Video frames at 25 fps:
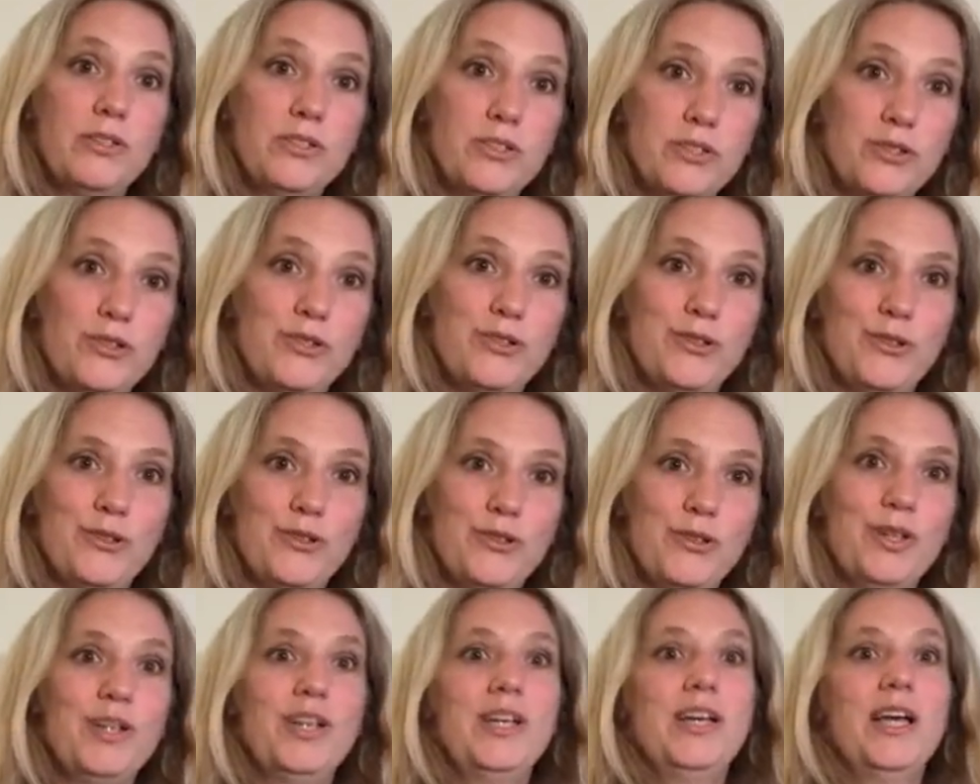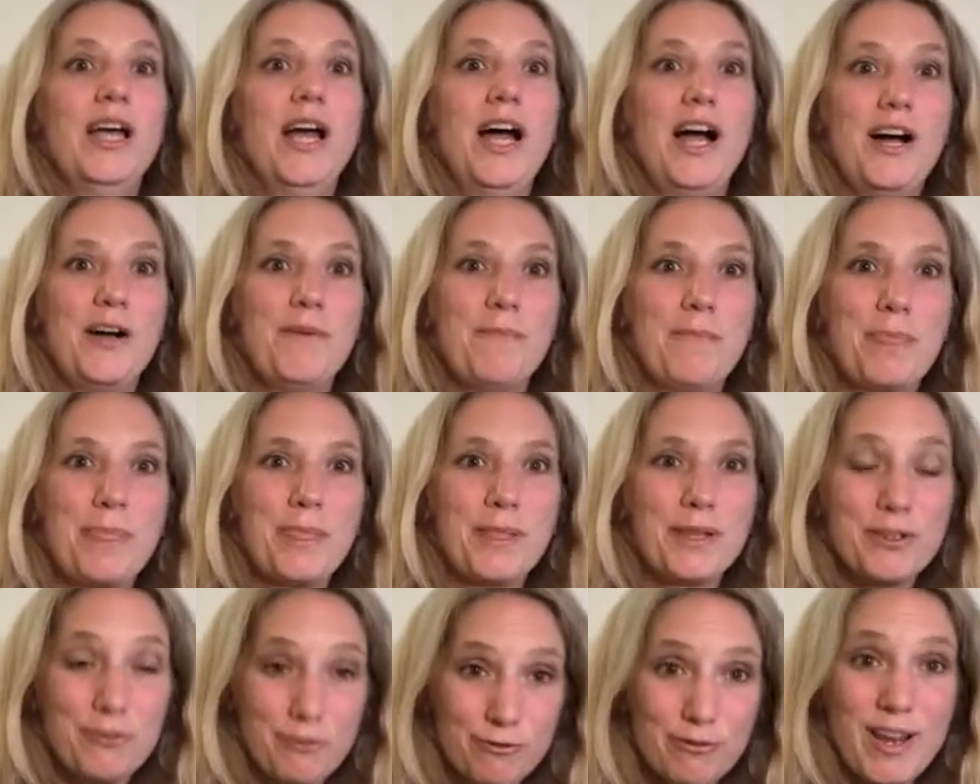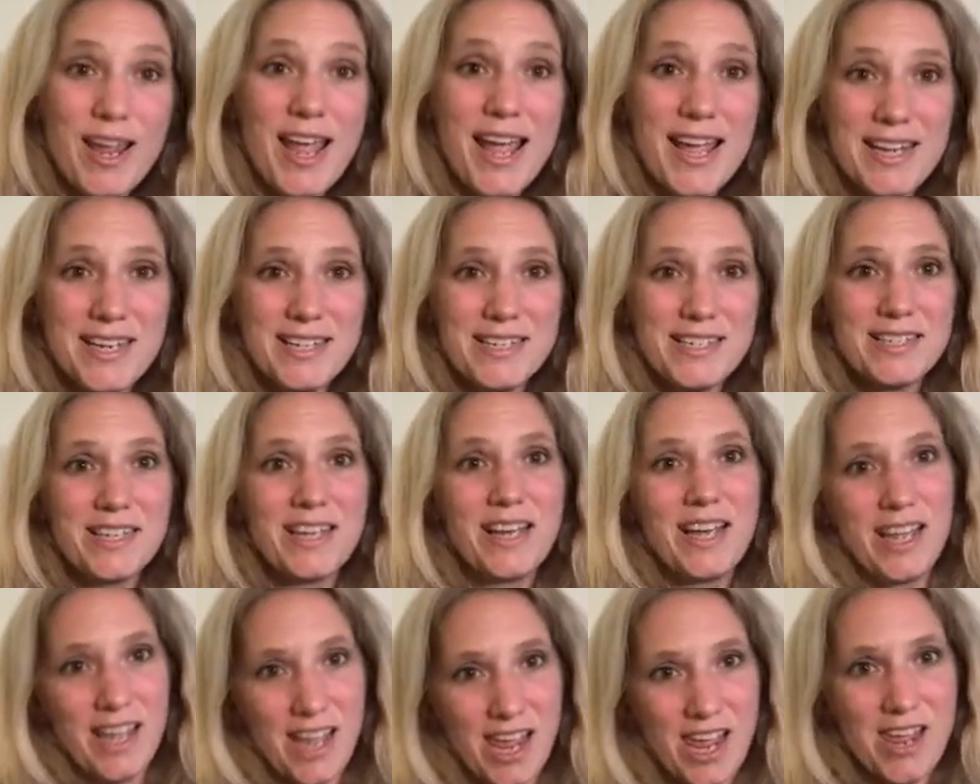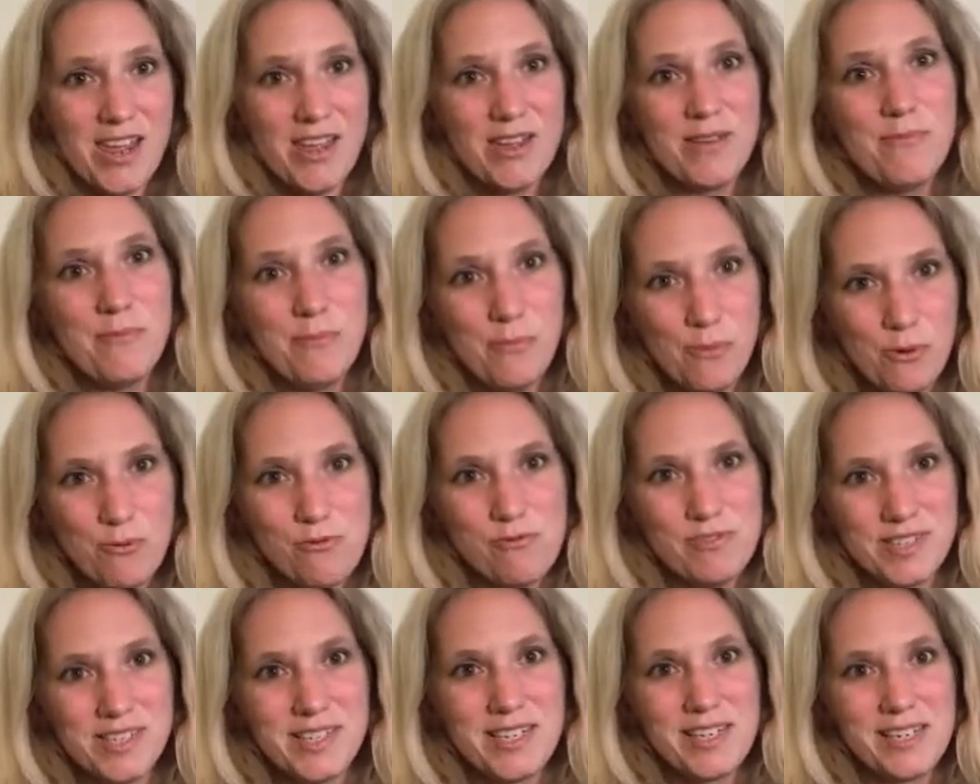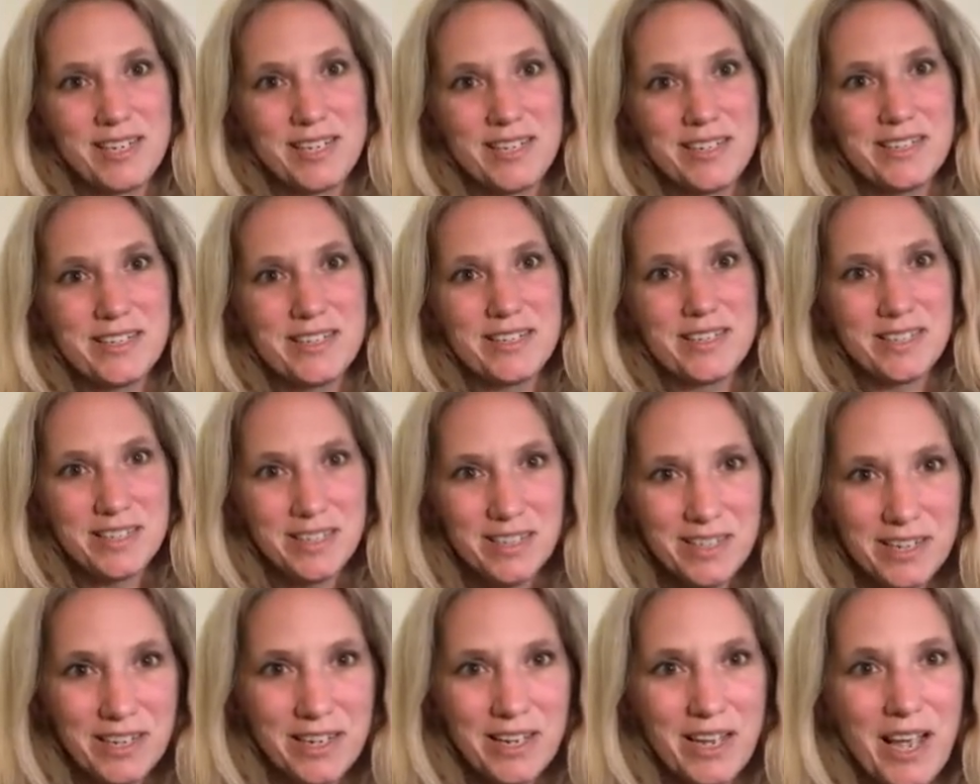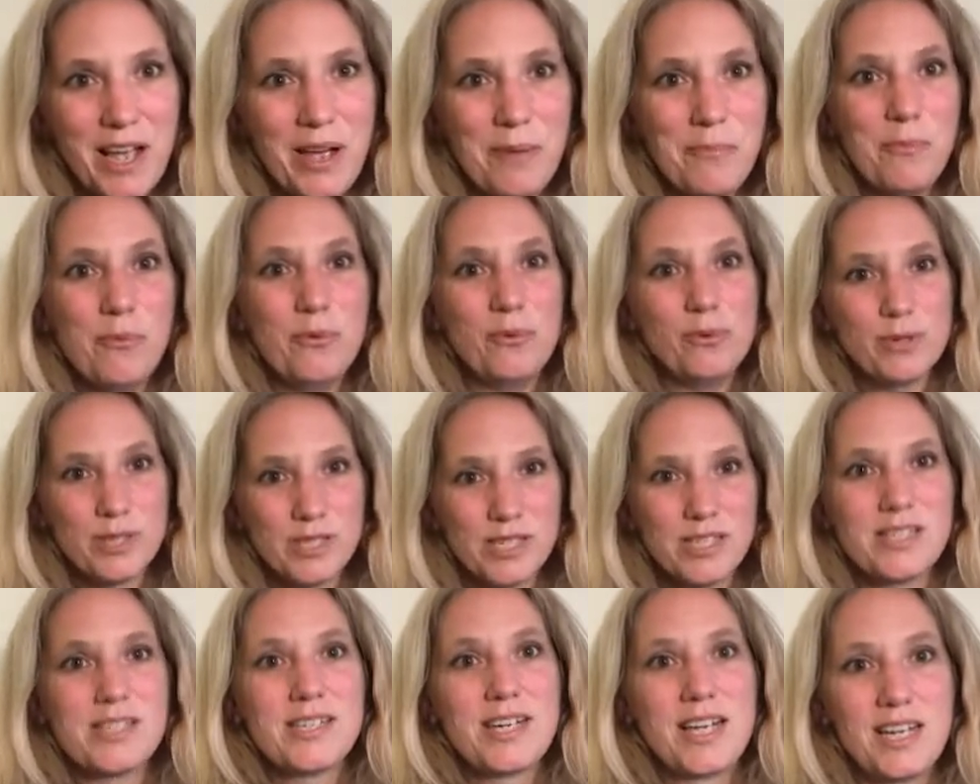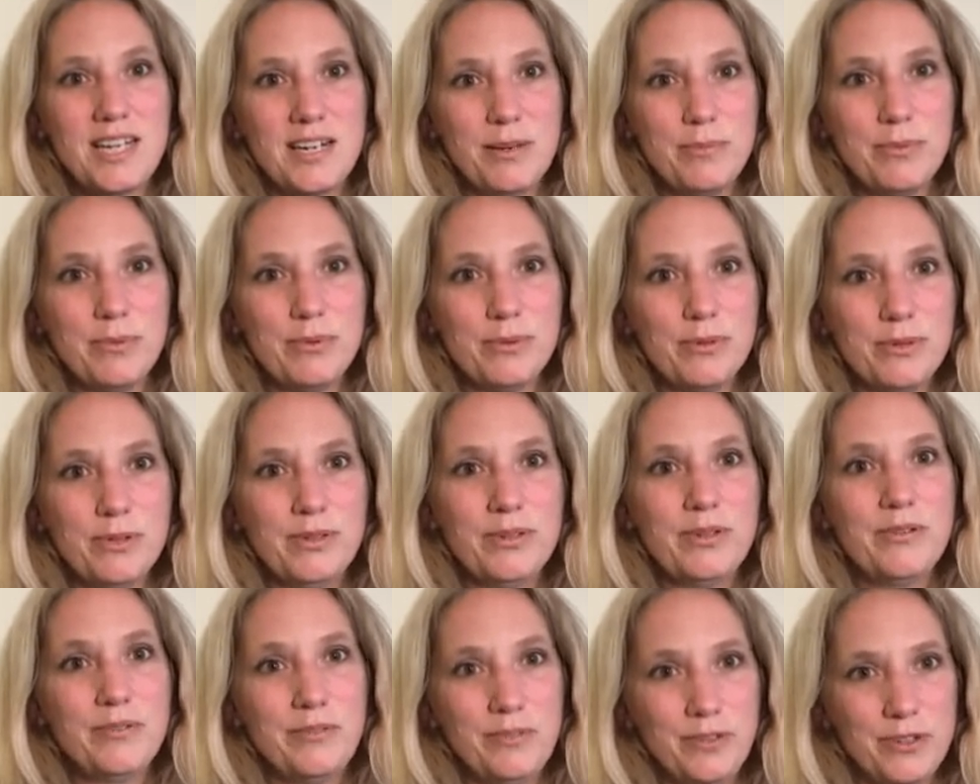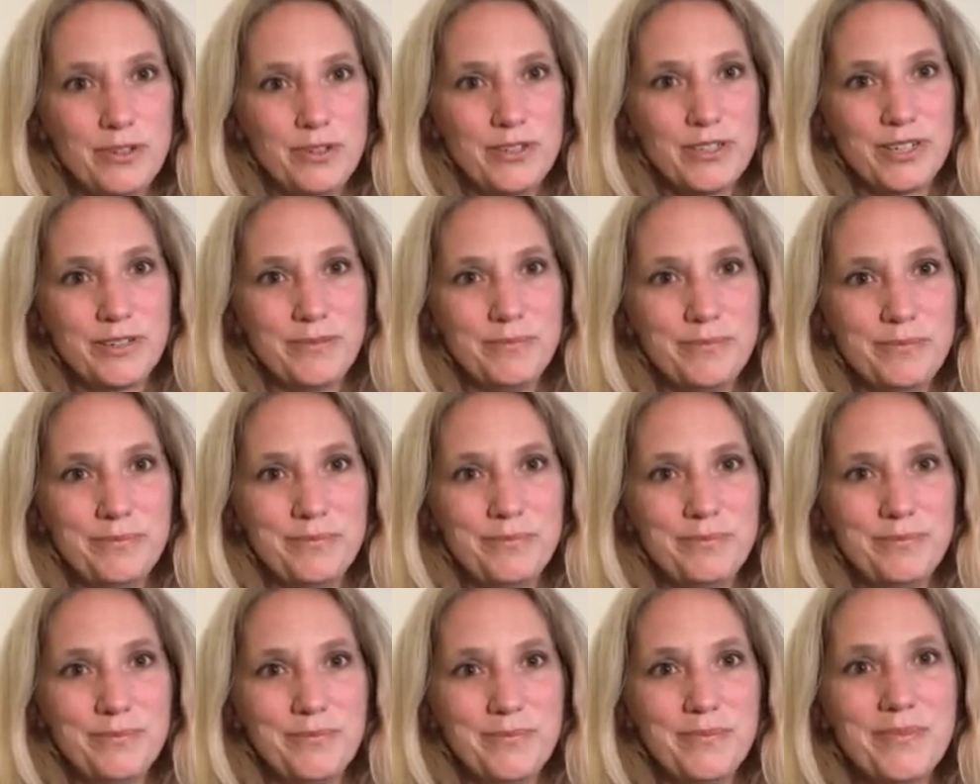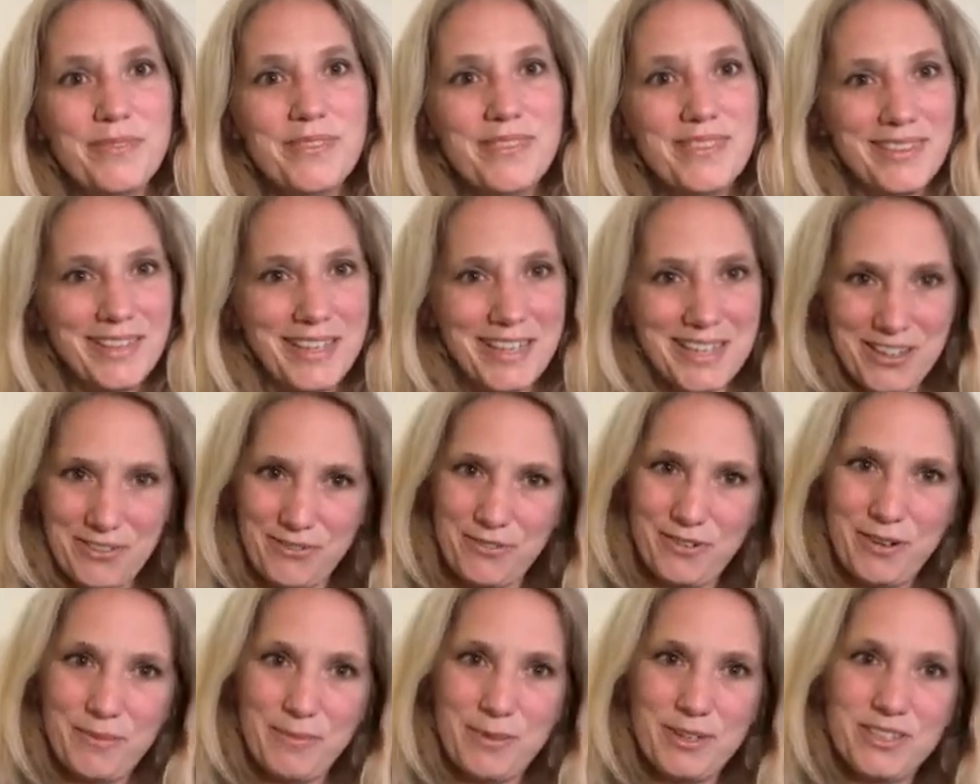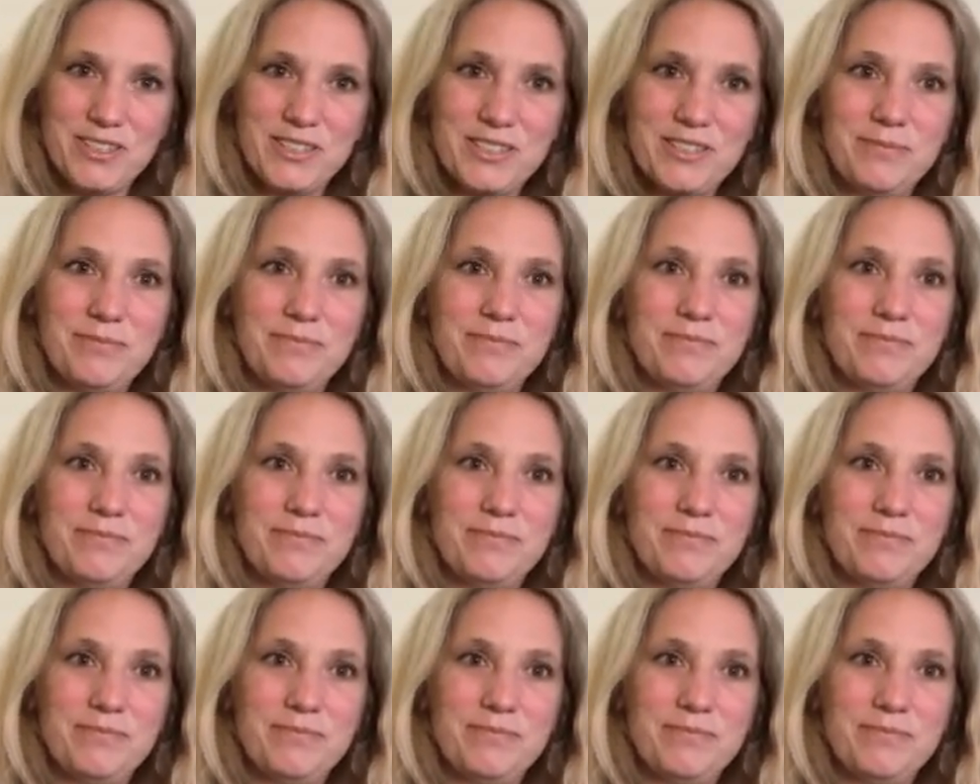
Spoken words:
to create a more resilient, more sustainable future. Thank you very much.